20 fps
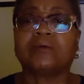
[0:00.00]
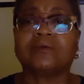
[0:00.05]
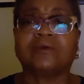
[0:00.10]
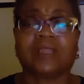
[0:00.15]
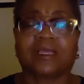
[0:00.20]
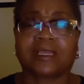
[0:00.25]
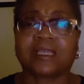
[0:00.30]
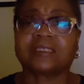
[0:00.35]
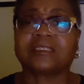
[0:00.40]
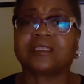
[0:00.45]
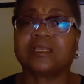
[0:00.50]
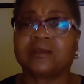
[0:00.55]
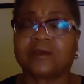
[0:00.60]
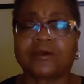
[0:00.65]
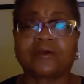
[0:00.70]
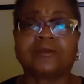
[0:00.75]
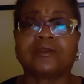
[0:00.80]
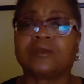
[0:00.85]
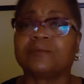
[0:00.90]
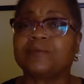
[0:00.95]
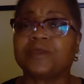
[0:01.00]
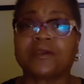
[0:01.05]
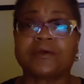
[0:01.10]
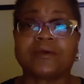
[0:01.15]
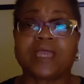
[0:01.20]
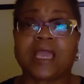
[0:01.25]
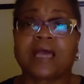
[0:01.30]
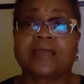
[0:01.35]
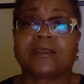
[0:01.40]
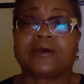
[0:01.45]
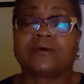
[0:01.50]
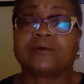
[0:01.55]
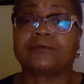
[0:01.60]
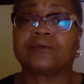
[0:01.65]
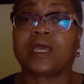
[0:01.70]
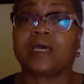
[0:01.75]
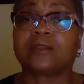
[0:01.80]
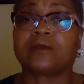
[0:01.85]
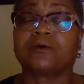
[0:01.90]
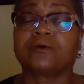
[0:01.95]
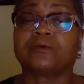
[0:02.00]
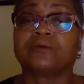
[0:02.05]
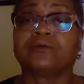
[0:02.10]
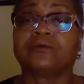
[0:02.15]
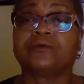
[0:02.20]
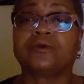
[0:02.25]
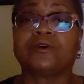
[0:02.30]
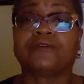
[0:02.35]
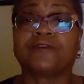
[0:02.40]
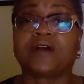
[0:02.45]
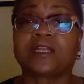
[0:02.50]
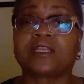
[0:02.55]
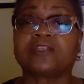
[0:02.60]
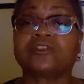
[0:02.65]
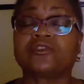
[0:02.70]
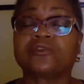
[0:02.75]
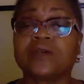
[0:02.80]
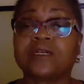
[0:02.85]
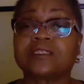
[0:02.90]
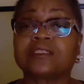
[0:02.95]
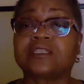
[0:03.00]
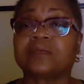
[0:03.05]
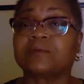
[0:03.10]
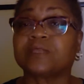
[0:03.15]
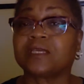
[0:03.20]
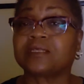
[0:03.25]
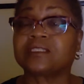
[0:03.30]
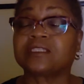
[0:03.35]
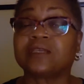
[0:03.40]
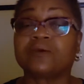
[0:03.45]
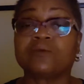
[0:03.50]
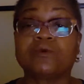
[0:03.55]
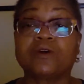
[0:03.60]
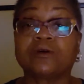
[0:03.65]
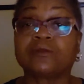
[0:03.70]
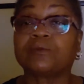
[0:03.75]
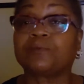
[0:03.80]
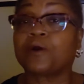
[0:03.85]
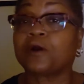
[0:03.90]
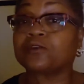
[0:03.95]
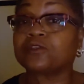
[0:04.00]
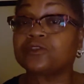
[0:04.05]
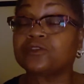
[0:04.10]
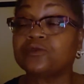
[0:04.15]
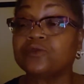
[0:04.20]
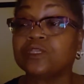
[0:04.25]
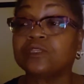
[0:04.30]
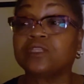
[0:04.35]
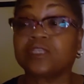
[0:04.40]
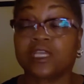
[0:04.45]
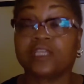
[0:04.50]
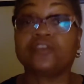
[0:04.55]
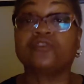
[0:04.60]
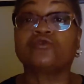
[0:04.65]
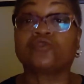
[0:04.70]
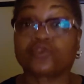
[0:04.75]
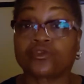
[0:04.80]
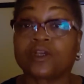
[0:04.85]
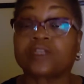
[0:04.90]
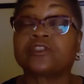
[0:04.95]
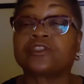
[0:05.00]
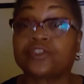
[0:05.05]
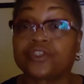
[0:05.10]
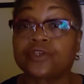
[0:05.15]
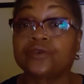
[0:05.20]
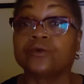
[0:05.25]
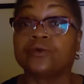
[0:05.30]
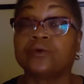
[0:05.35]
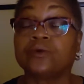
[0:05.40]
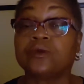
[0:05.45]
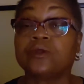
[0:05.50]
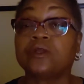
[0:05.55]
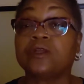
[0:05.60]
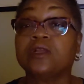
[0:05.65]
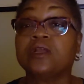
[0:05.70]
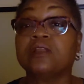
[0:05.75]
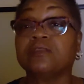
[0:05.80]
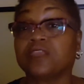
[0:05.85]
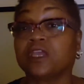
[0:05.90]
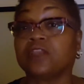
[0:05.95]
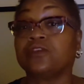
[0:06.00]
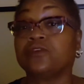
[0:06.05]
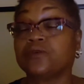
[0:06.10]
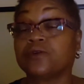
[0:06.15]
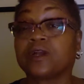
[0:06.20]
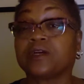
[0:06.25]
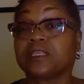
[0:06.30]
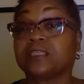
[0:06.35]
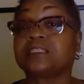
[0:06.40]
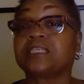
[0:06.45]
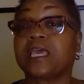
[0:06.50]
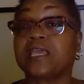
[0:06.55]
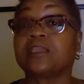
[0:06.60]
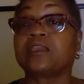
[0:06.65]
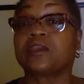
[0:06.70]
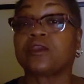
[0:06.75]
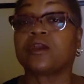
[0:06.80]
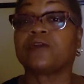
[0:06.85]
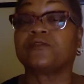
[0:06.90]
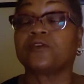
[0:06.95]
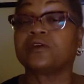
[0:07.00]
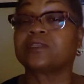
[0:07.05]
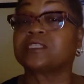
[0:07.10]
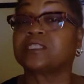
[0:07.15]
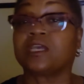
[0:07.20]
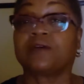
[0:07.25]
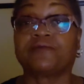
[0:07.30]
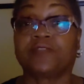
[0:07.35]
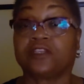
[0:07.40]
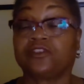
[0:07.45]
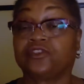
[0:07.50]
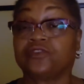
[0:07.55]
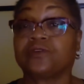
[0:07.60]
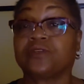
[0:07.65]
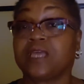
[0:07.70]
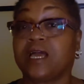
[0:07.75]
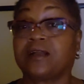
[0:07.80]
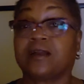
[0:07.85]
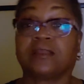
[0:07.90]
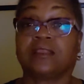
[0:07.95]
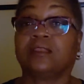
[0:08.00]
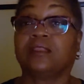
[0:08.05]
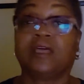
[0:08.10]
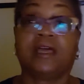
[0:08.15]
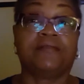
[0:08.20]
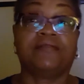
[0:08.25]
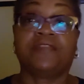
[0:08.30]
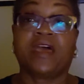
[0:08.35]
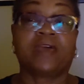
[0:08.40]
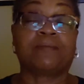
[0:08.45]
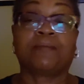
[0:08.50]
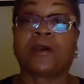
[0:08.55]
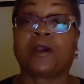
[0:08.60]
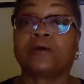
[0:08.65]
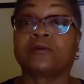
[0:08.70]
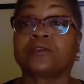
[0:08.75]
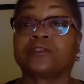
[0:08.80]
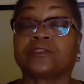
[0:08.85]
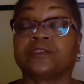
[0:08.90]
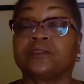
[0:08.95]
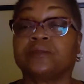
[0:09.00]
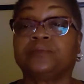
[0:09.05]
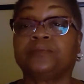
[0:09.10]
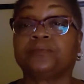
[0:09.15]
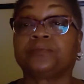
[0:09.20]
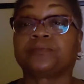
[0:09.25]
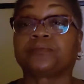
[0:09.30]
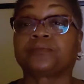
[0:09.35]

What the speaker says: like I said earlier, Mary, I don't know if I can trust them. And I say, well, the person you need, can you trust you? That you're going to take care of yourself, that you're not going to let that person